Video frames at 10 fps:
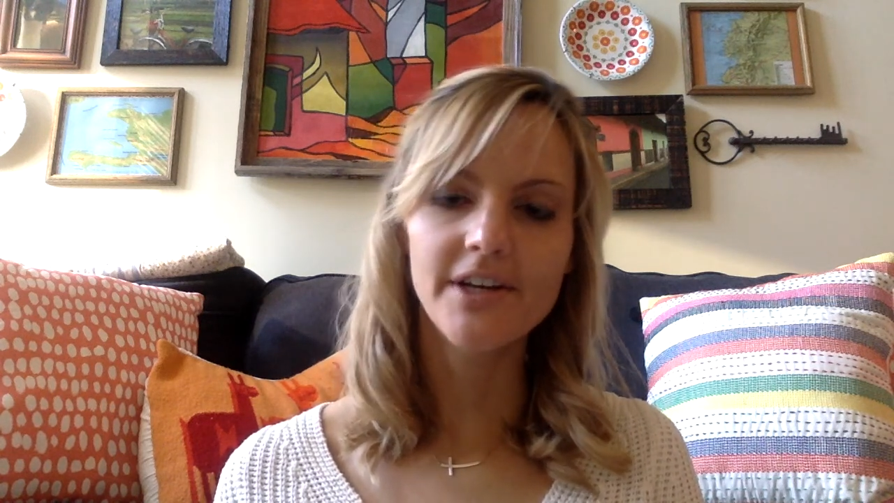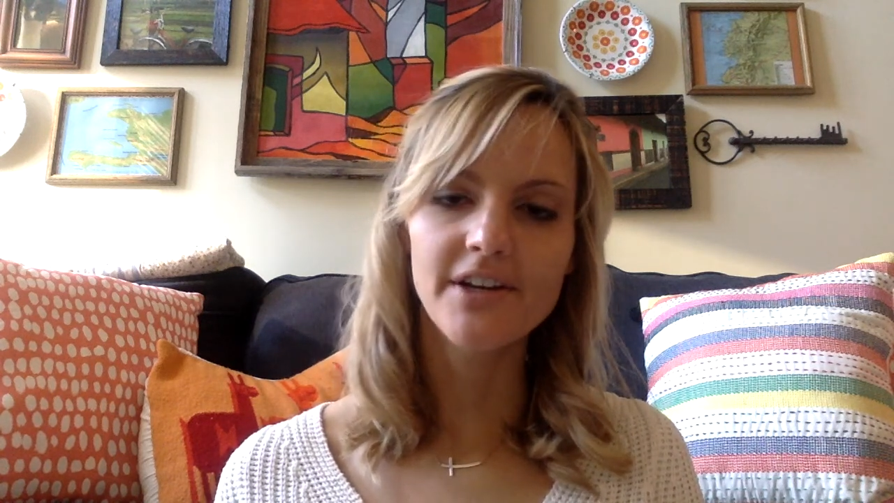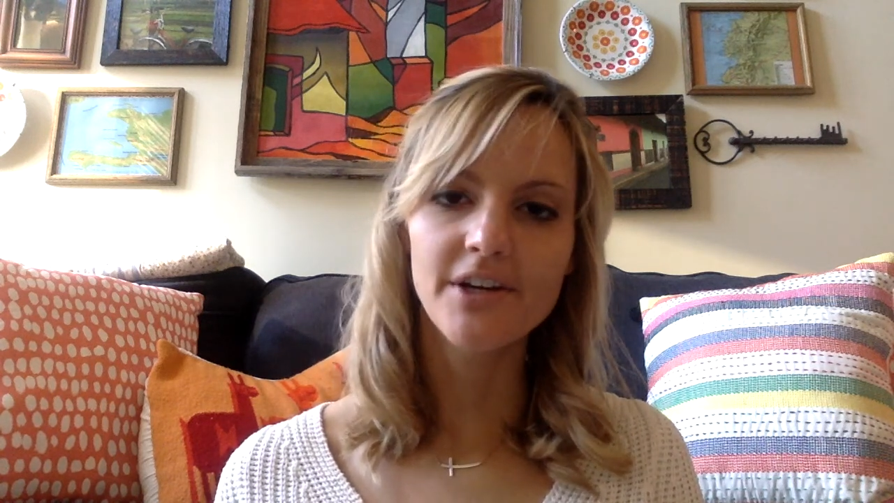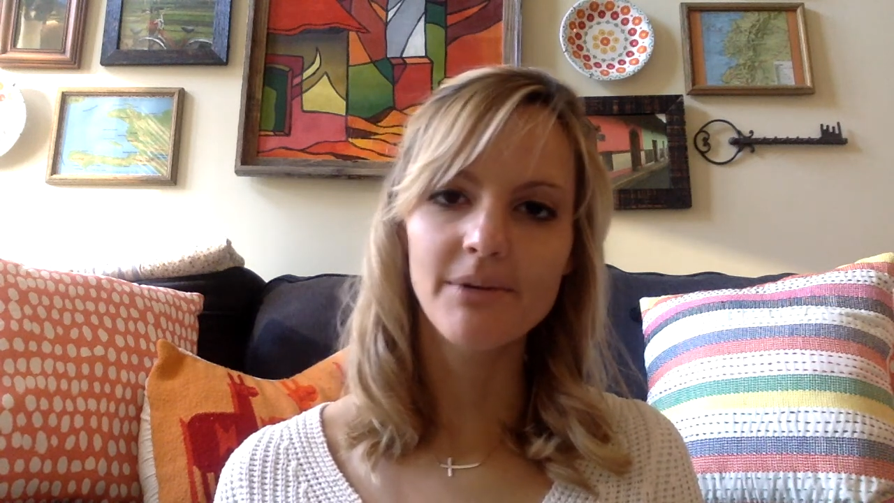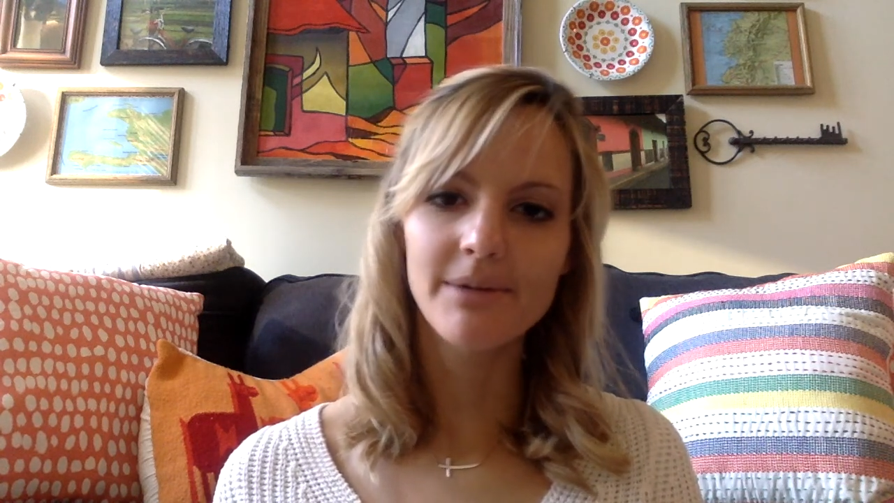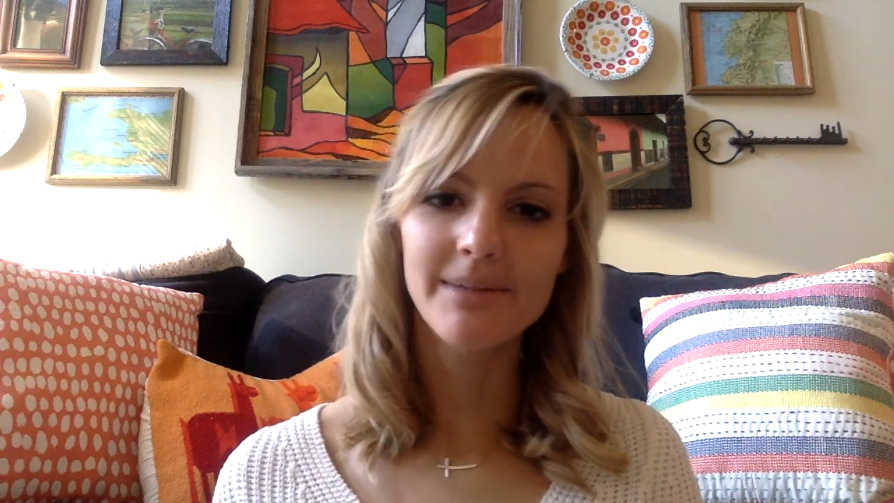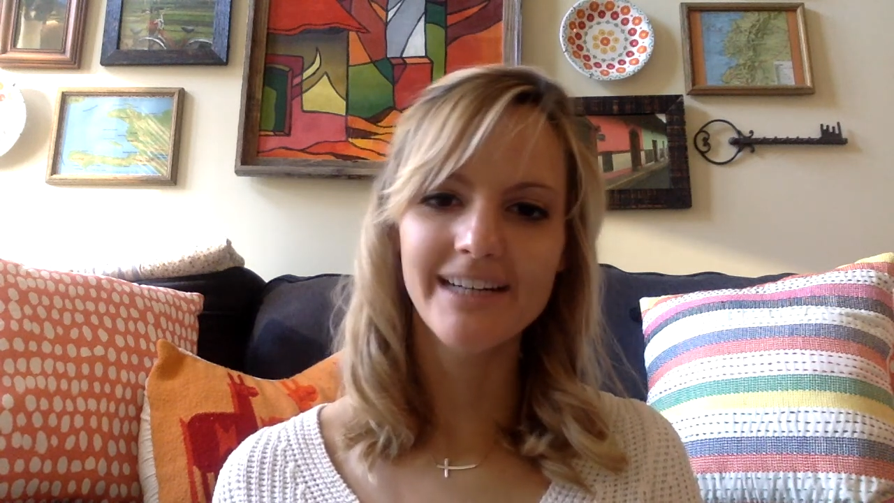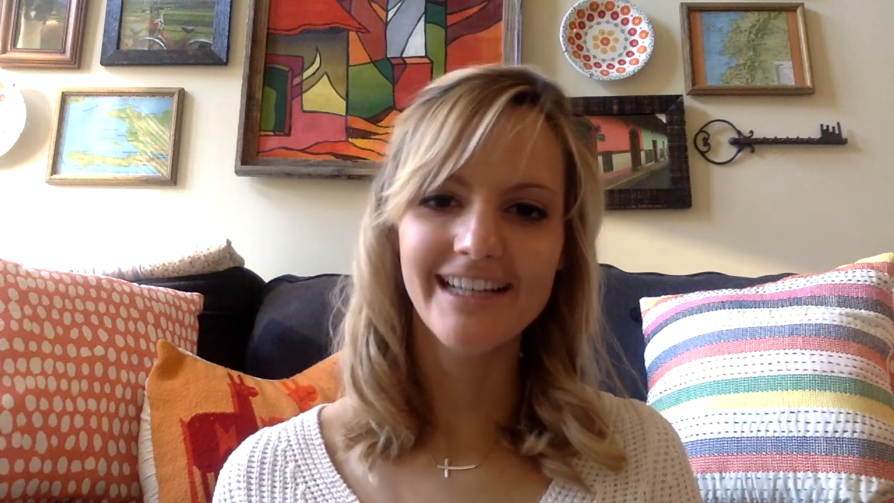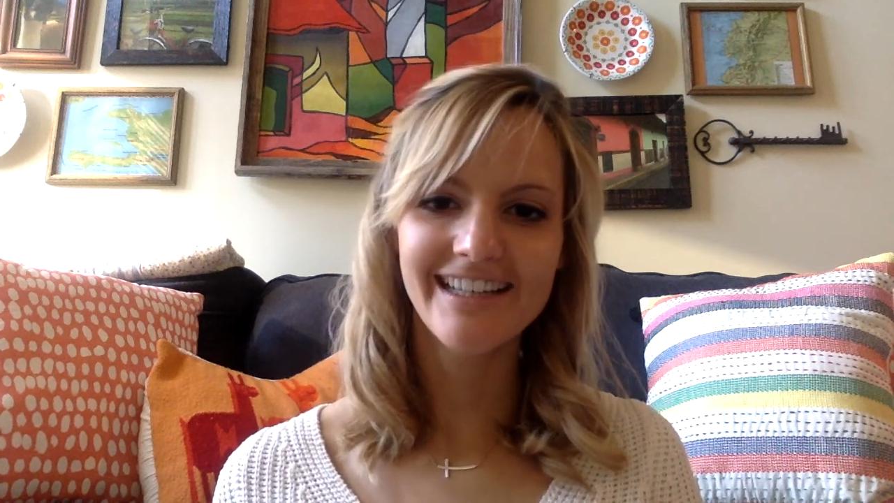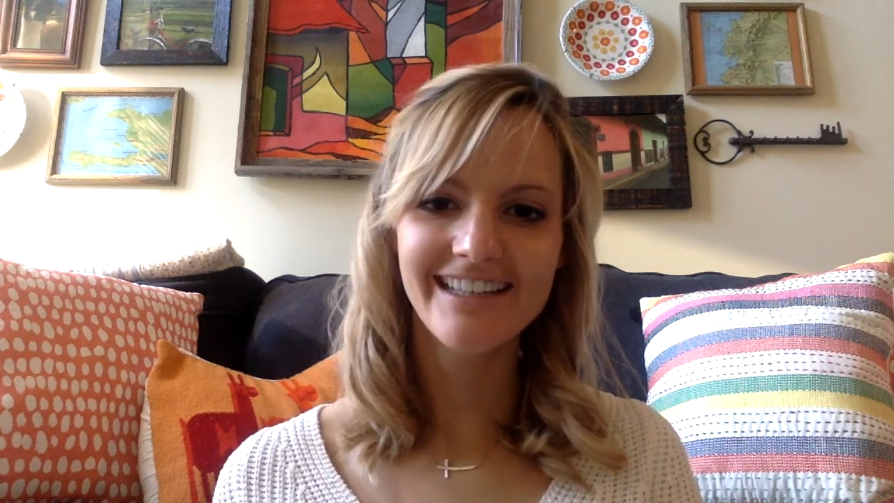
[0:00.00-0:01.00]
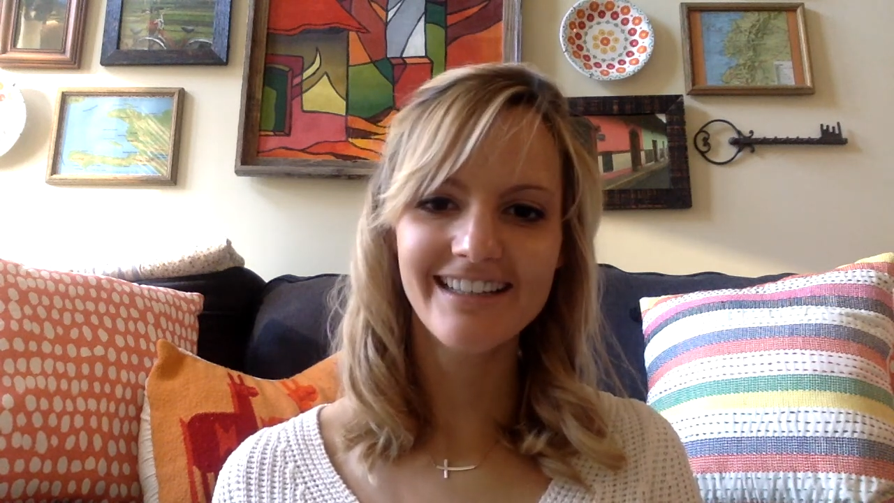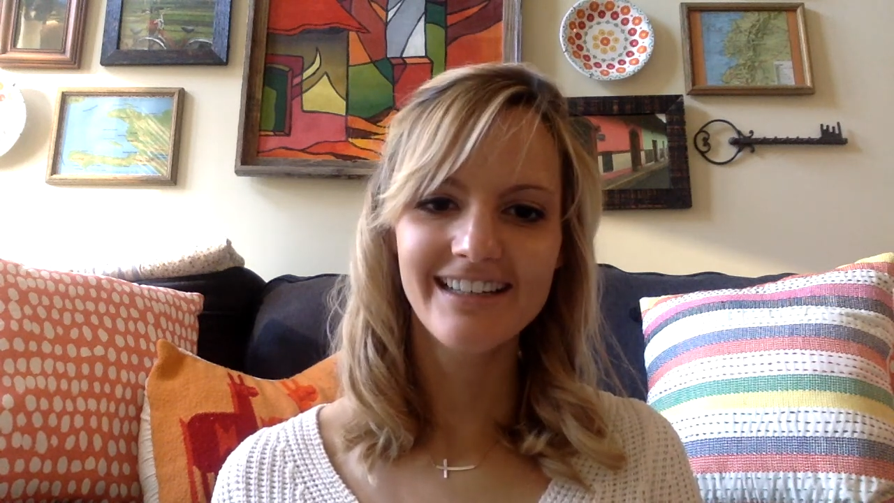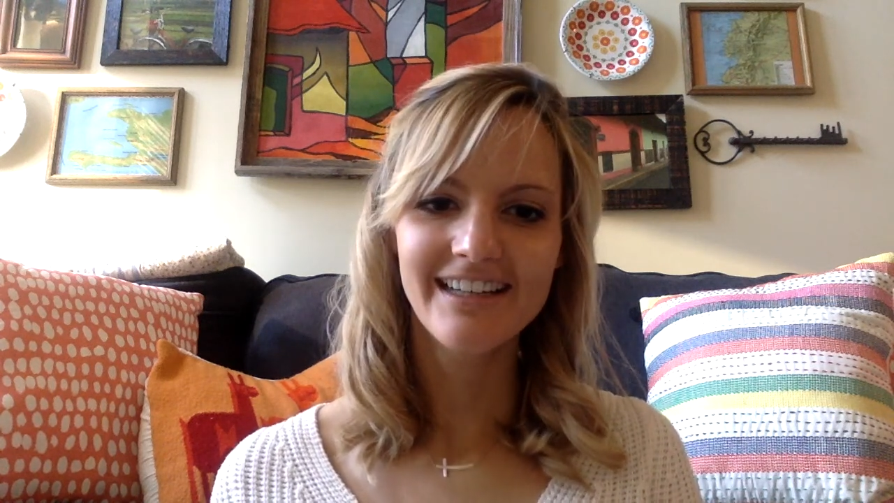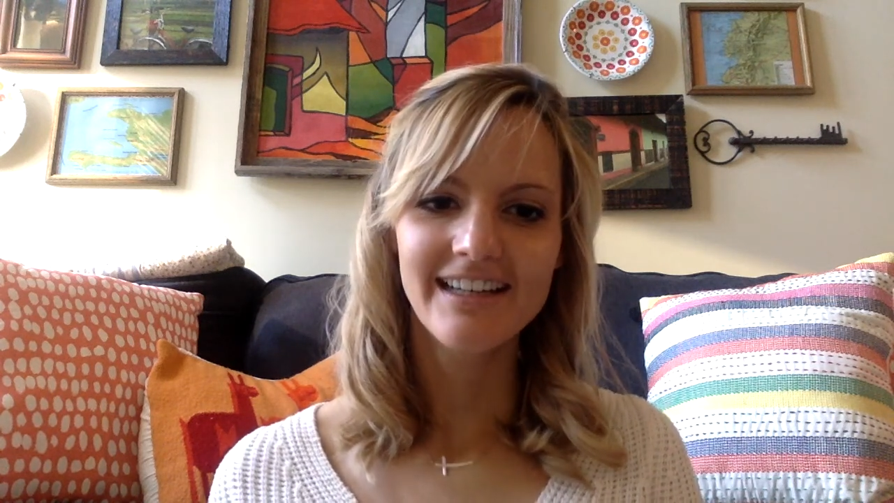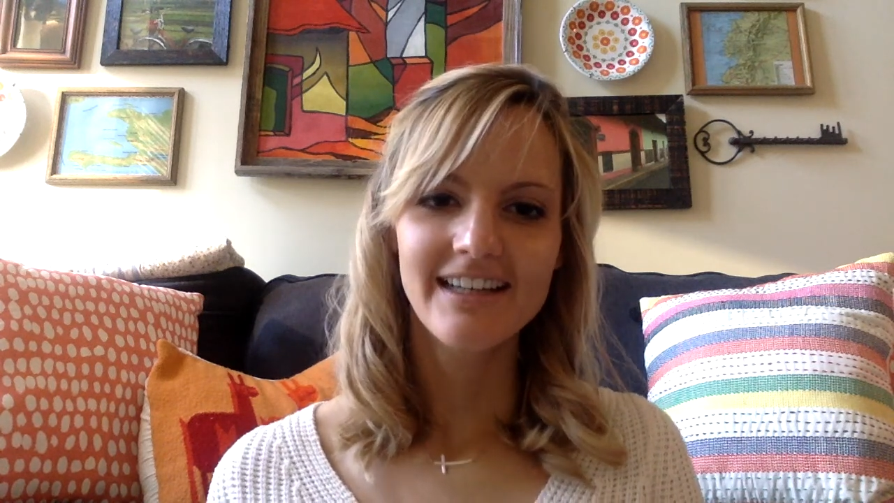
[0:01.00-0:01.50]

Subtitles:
can know where we're headed.